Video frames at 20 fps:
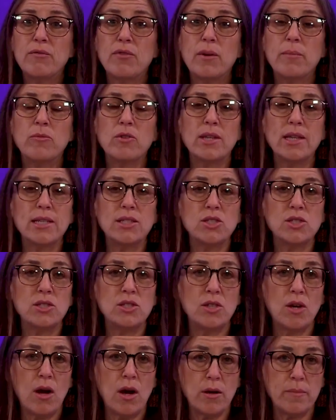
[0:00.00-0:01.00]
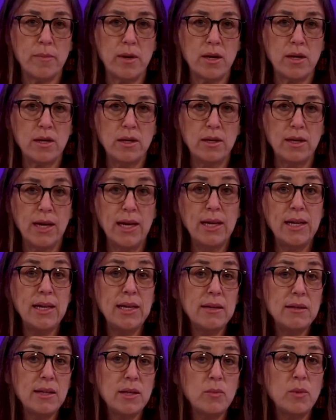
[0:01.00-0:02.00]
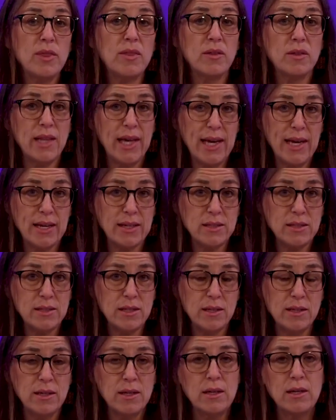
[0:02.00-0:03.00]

from religious dogma, and healing with the land,